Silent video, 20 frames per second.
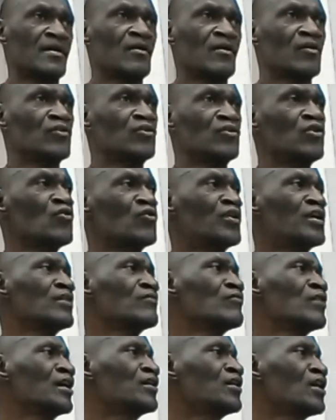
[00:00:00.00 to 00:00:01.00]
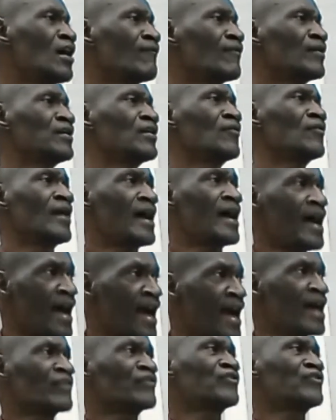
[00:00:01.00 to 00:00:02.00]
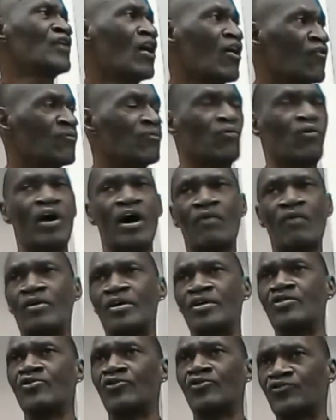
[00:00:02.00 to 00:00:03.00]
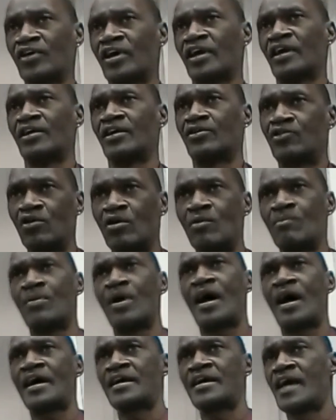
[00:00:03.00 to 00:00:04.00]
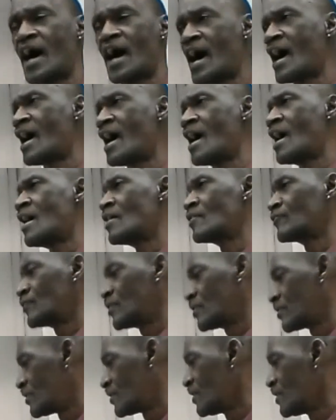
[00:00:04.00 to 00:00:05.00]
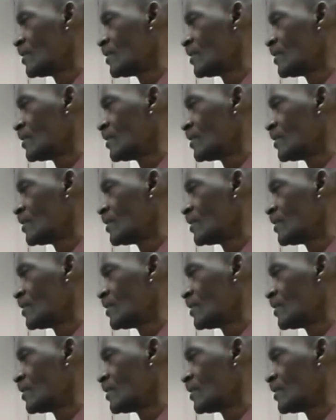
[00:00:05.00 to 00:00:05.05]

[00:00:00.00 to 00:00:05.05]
you can recover your ass off, boy, when you singing kumbayas and,